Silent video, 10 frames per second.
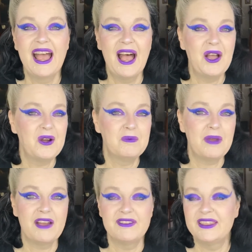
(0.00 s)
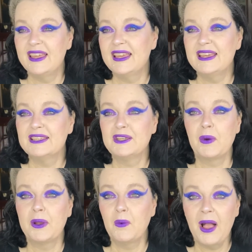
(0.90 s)
Hope everything is going
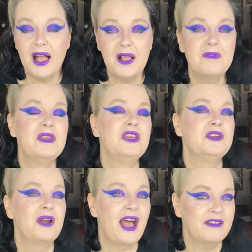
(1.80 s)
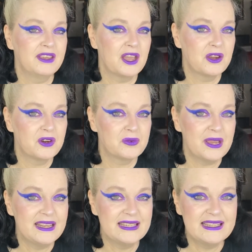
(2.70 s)
well. You're having a
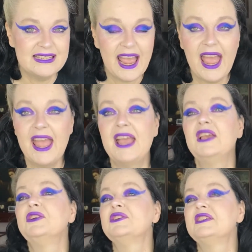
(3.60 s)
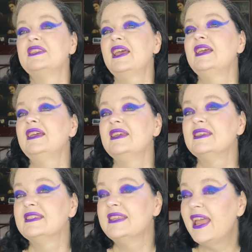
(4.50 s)
great day. You're staying
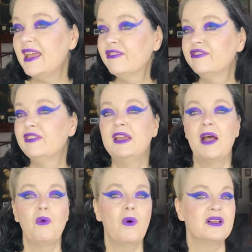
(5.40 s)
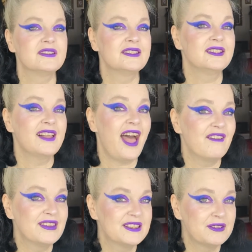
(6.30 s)
safe while still having
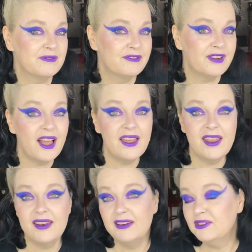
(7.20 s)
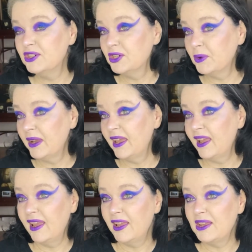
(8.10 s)
some fun and
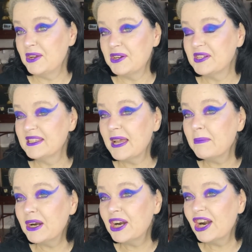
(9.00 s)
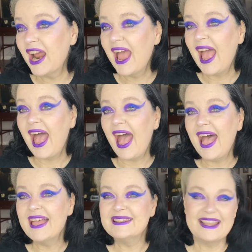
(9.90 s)
enjoying your summer.
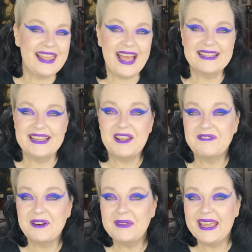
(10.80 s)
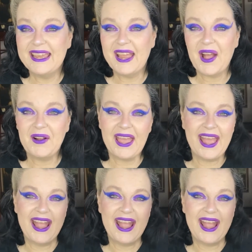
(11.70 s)
And that's it for me. Okay.